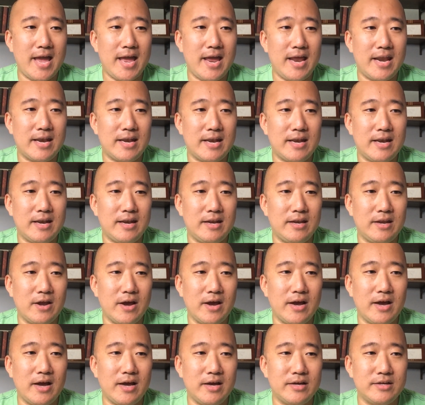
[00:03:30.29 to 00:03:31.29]

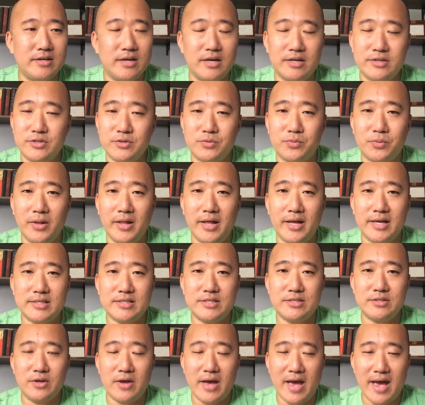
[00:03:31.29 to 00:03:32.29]
And yeah, I just
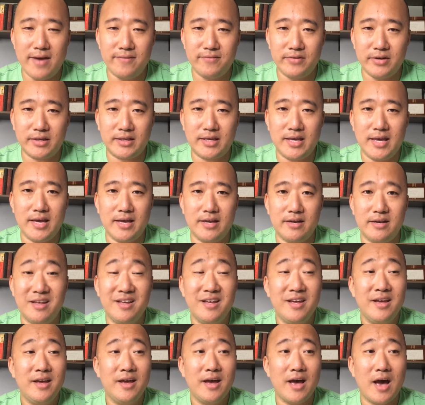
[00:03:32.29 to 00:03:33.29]
realized, having a
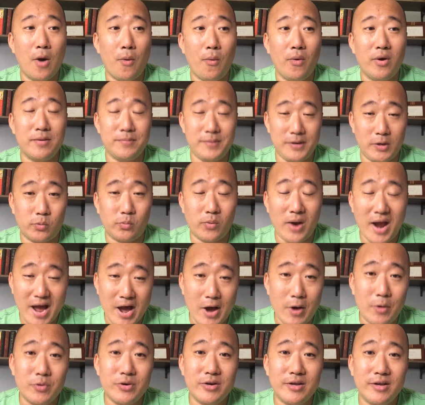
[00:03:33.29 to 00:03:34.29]
kid, I want to be
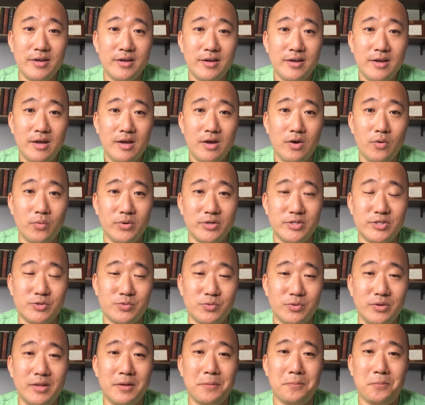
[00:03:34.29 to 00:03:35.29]
around,
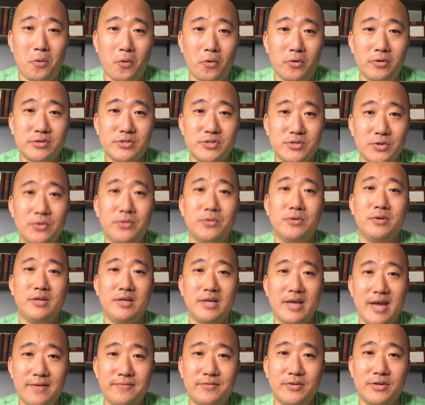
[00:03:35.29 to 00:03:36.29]
which is really important.
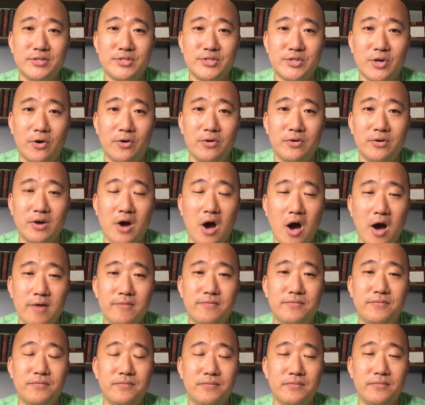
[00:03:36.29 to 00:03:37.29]
So you have to start
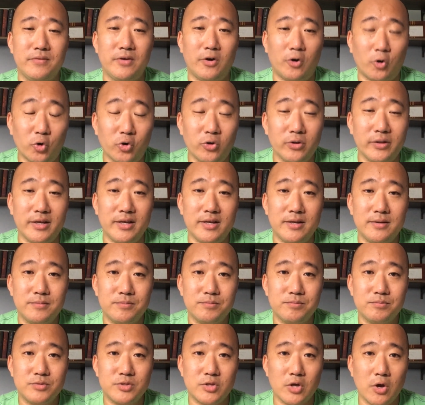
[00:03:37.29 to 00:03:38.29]
off
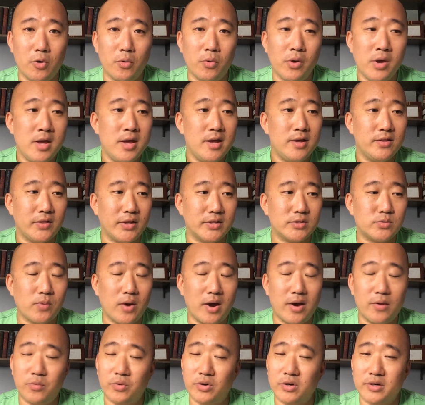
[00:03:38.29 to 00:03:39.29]
early. So
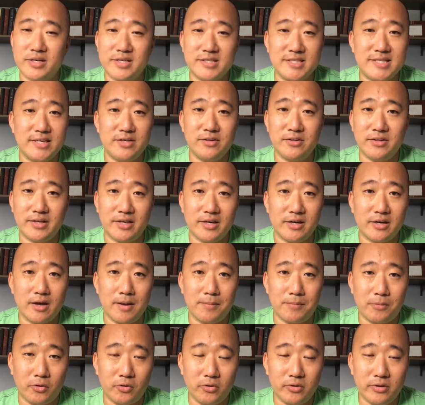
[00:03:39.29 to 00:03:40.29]
that's why we're continually
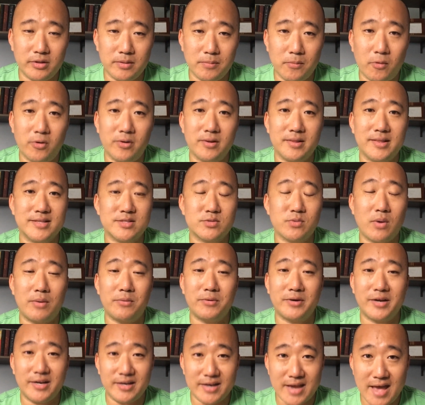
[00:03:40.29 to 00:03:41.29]
getting up early in the morning.
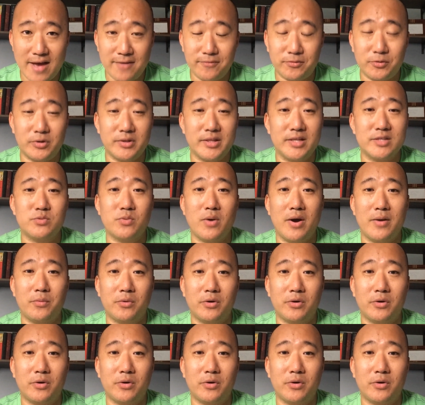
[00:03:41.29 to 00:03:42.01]
That's why we're getting after it.